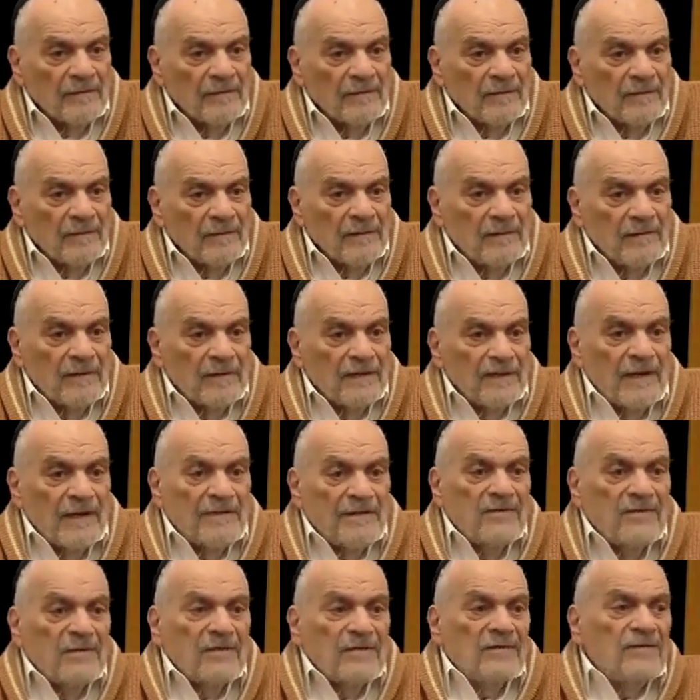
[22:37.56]
In the
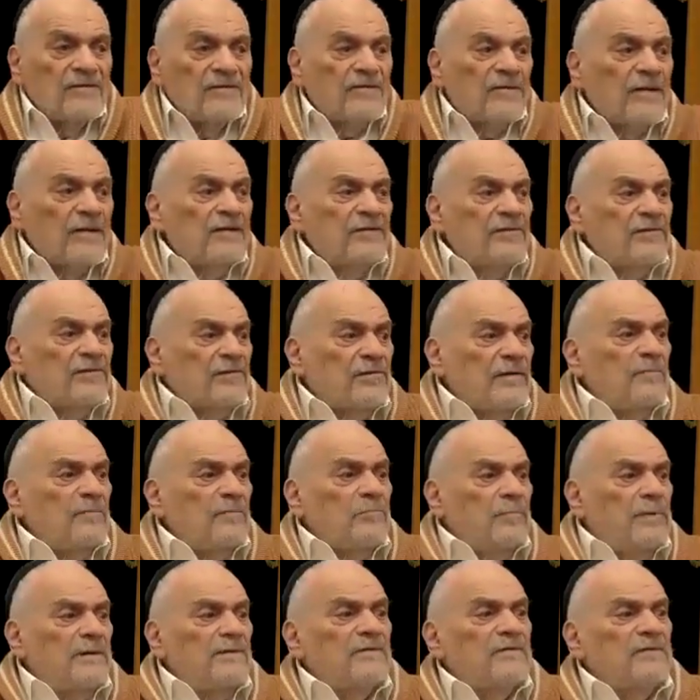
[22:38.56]
19th century,
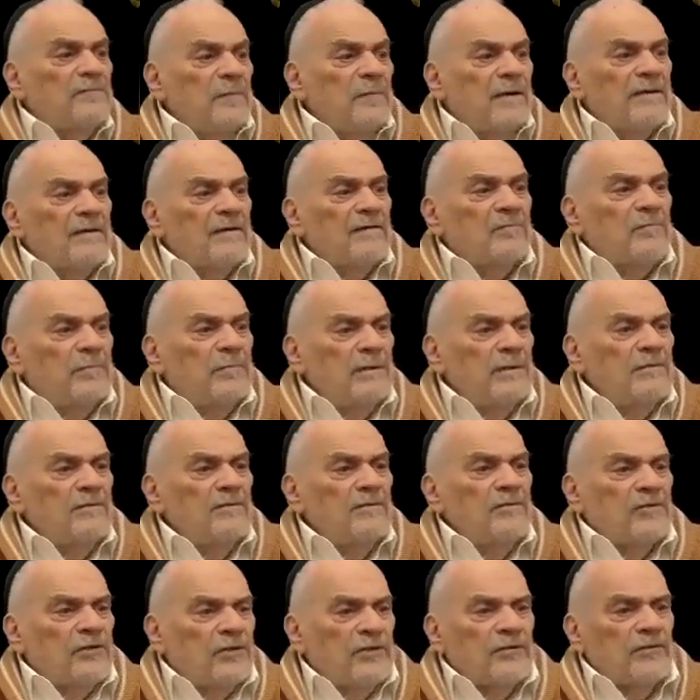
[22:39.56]
Bismarck built
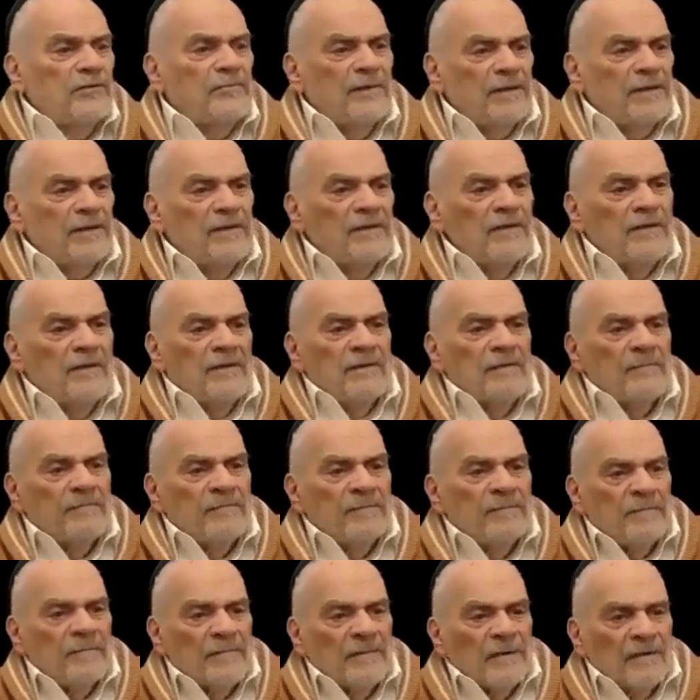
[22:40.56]
Germany
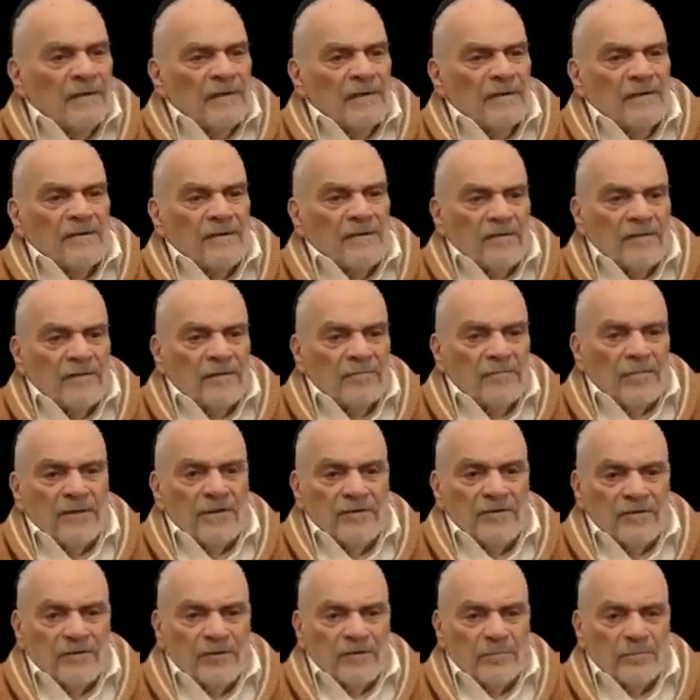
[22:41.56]
into the
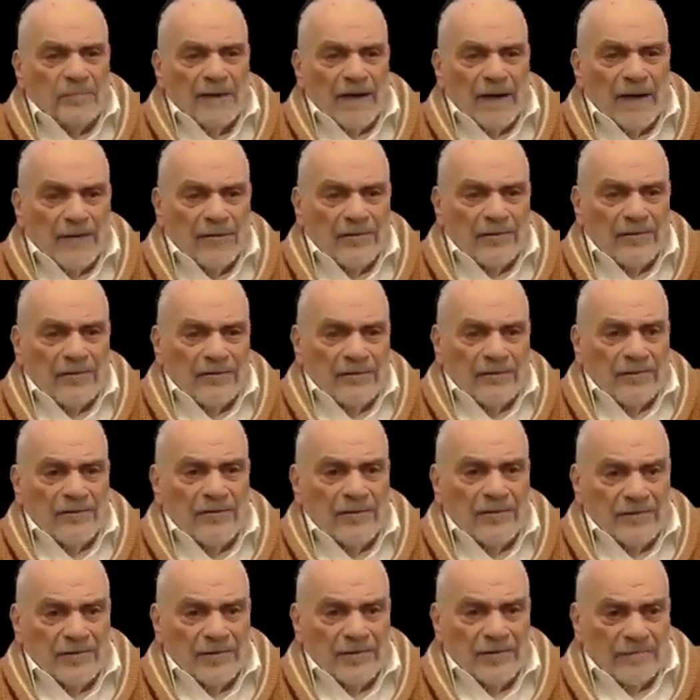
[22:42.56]
major power in
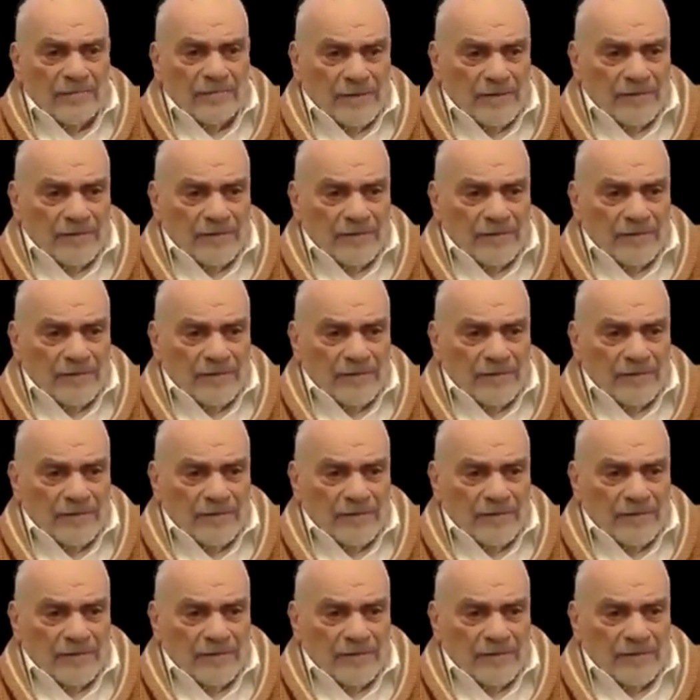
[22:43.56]
Europe.